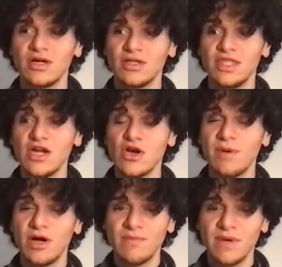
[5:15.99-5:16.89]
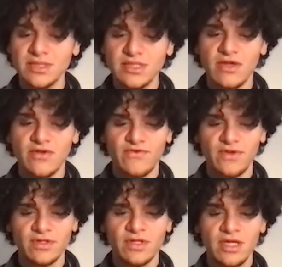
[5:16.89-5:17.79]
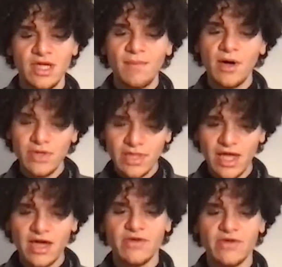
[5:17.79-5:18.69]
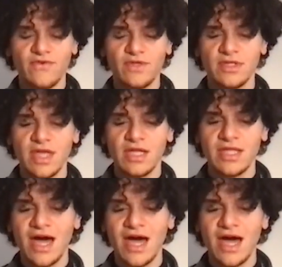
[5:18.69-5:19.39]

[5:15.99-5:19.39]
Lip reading: there about myself and about life and